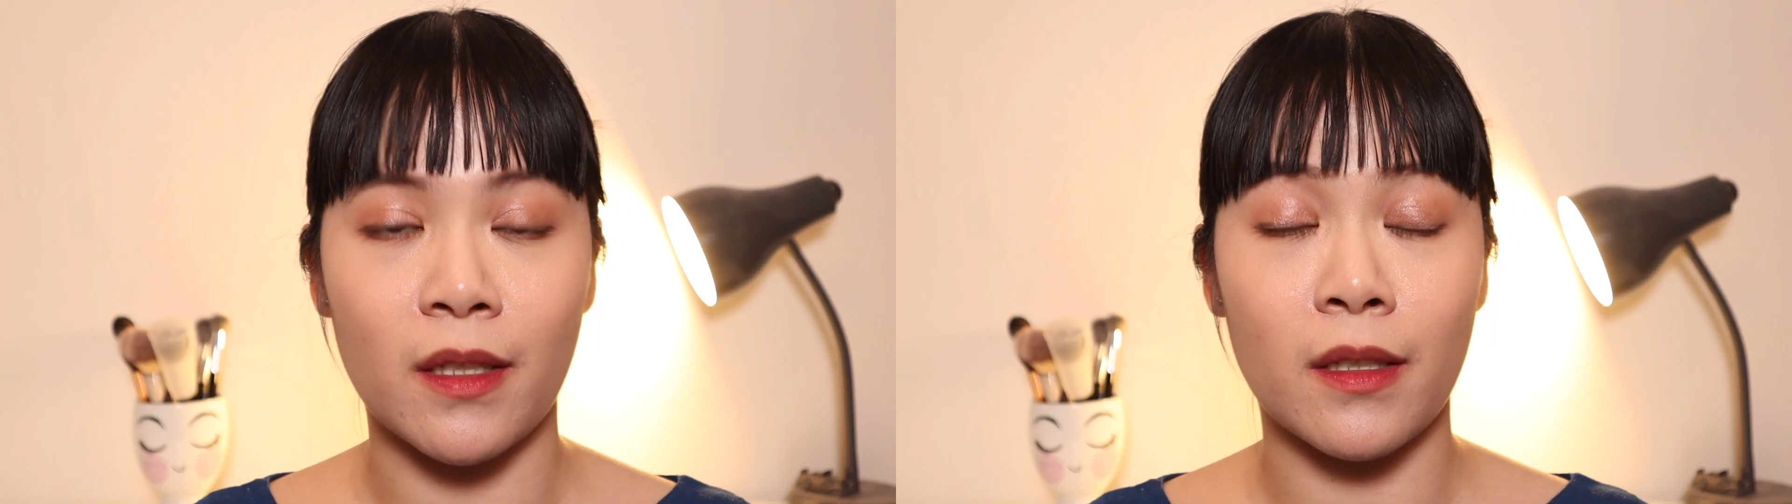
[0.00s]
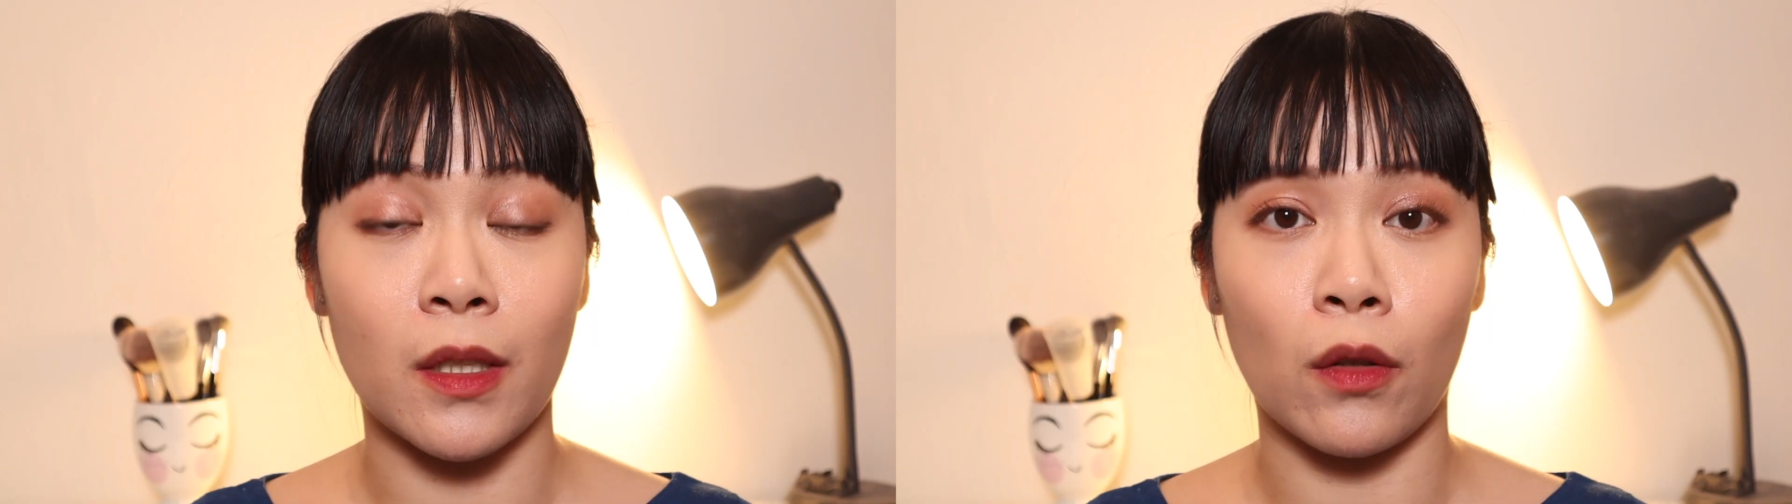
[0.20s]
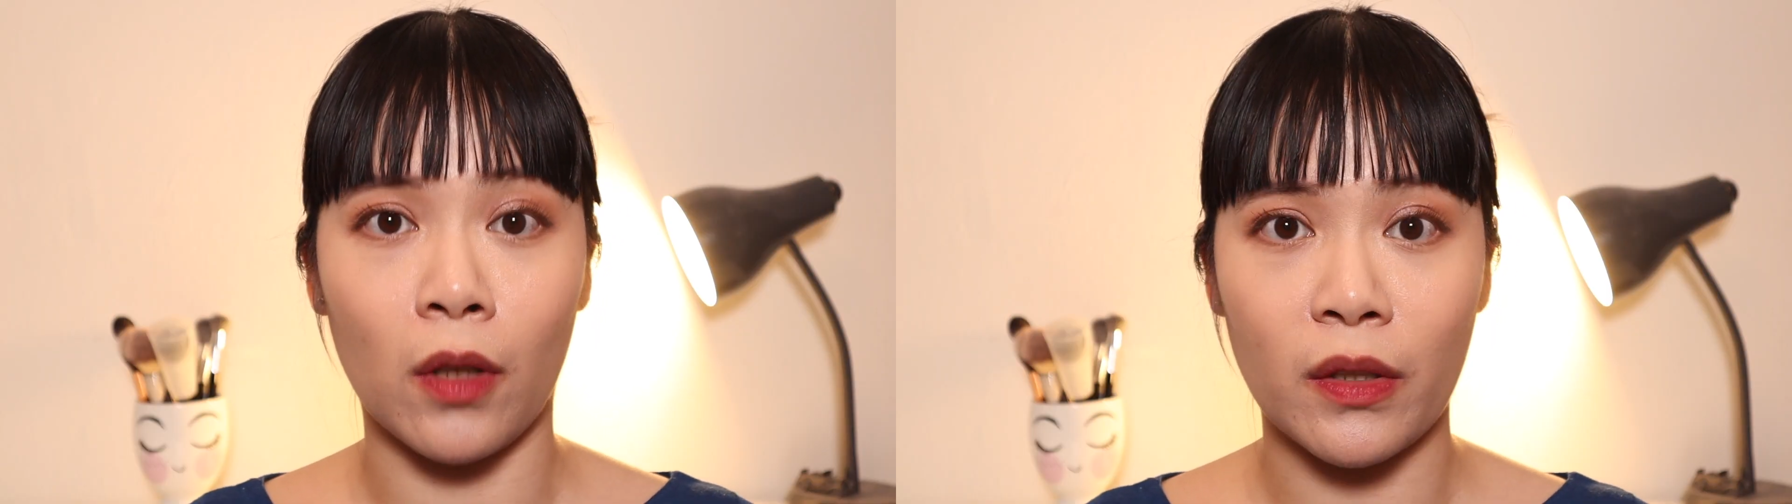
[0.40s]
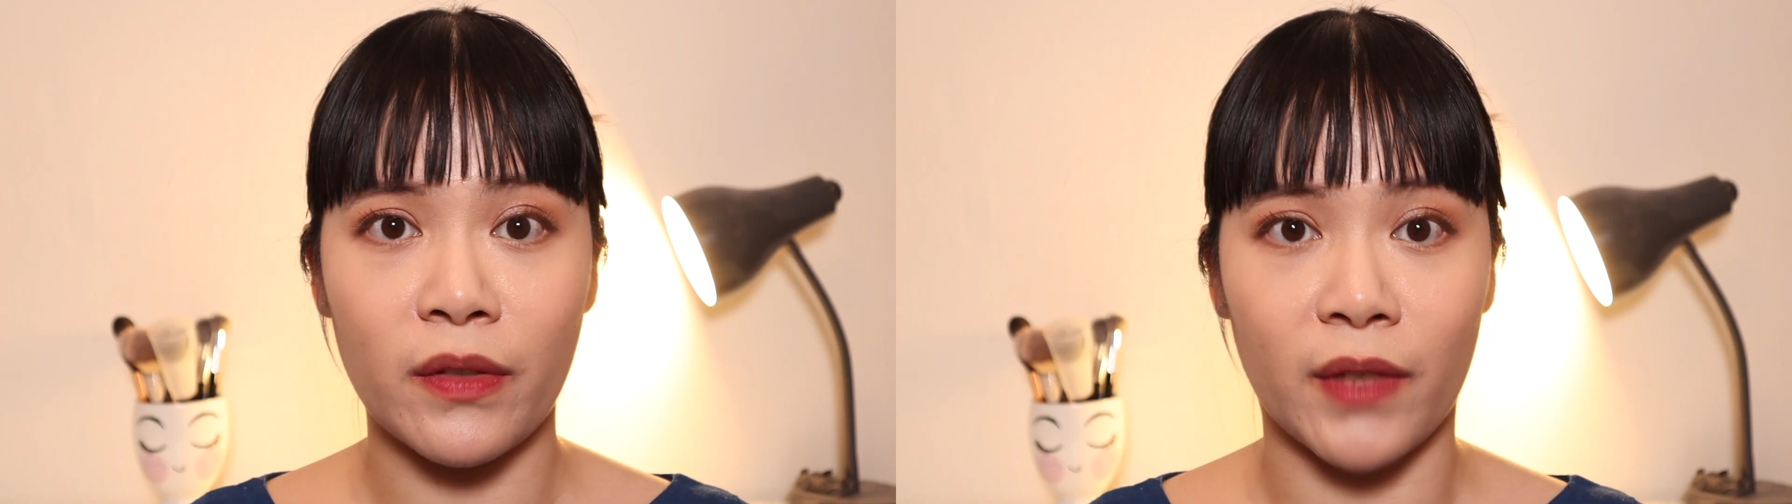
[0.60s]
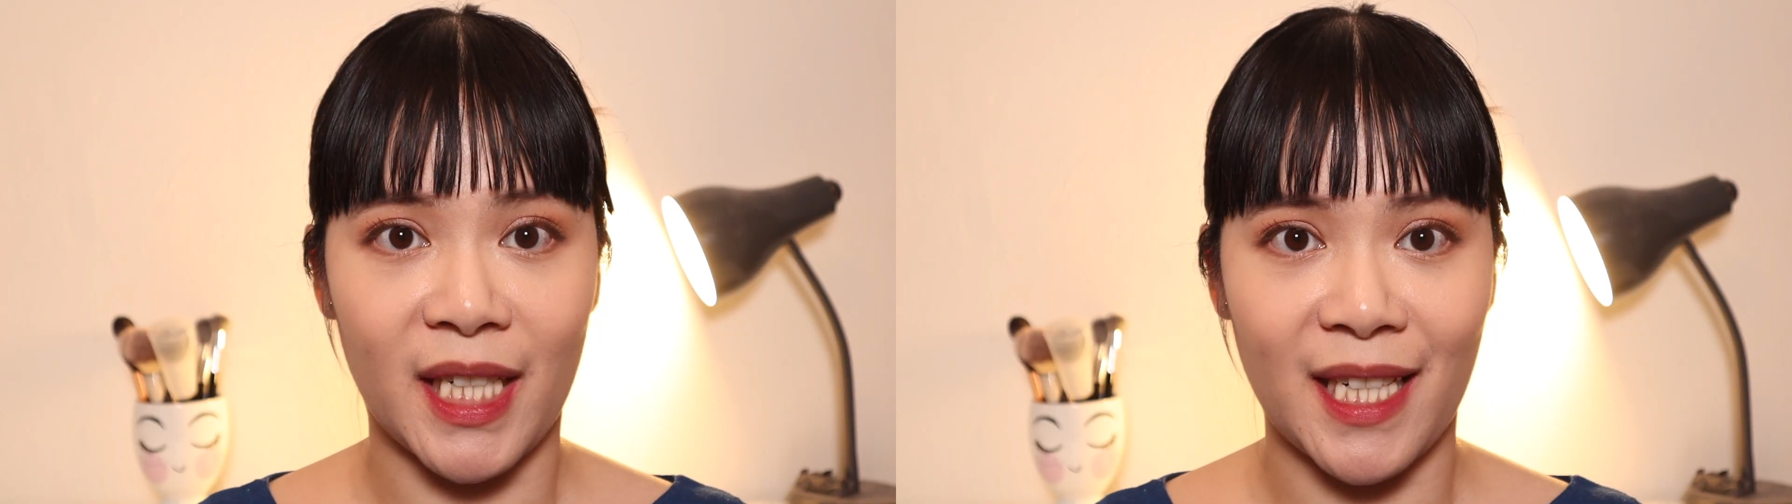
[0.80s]
still looks
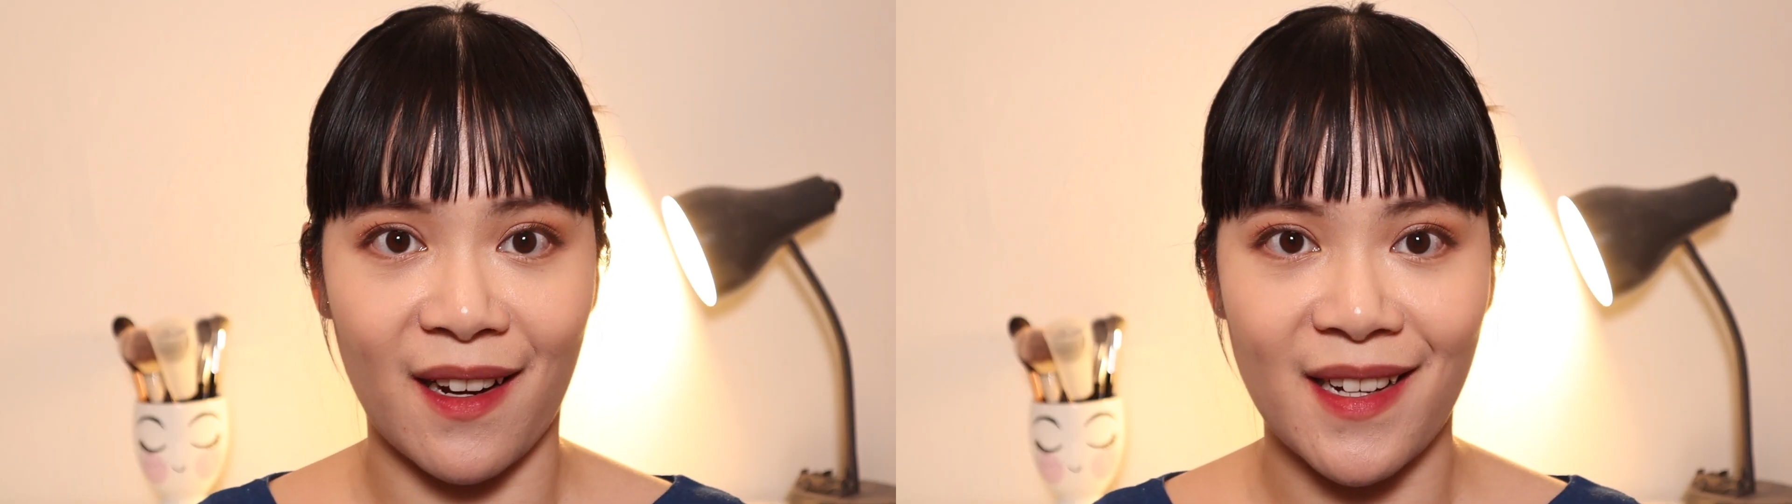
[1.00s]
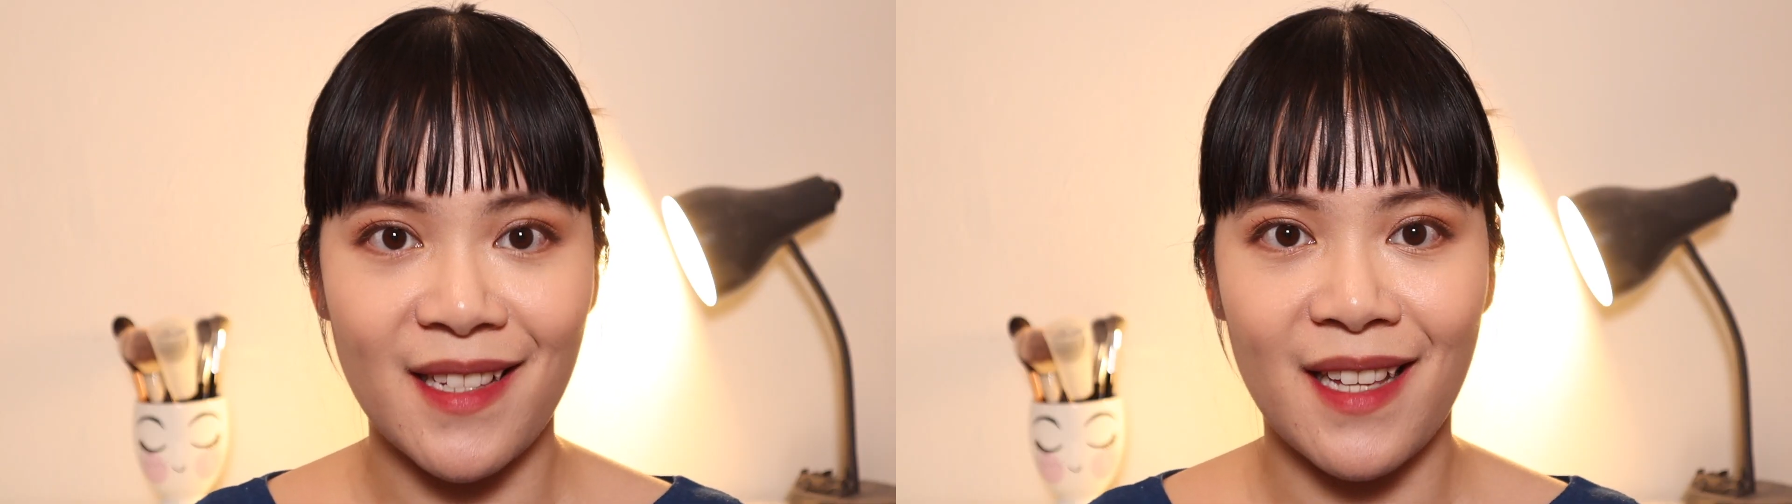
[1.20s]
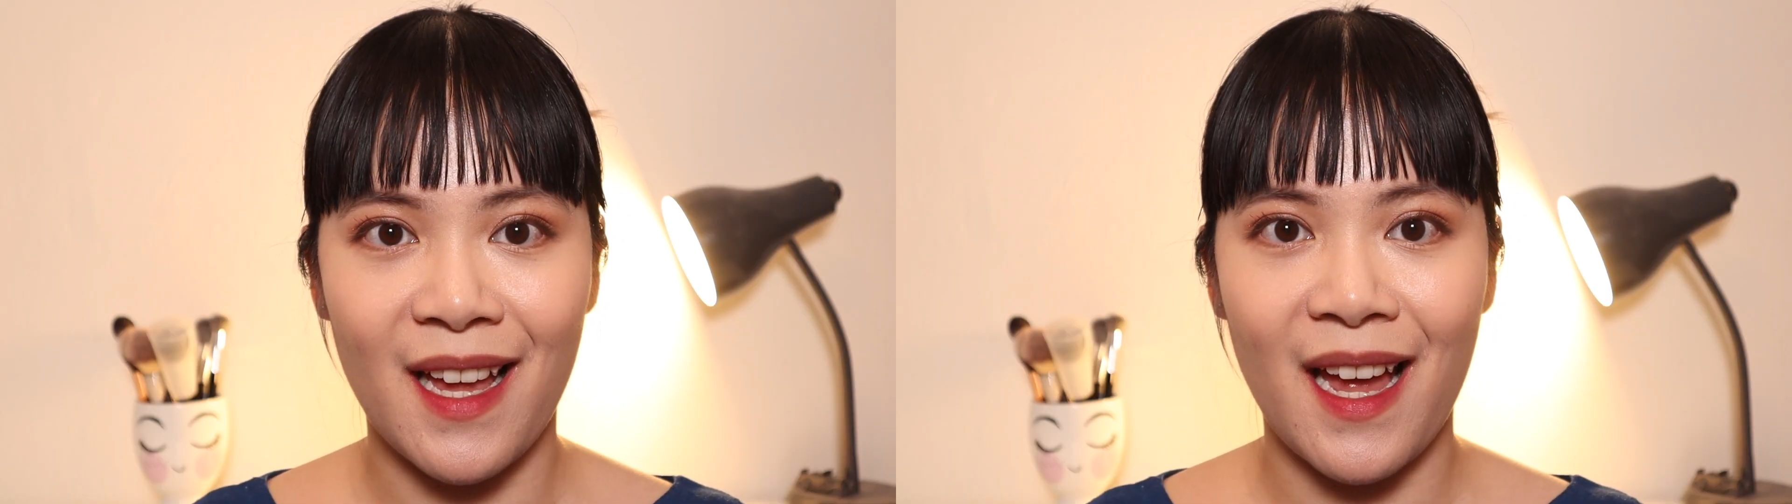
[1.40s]
very nice,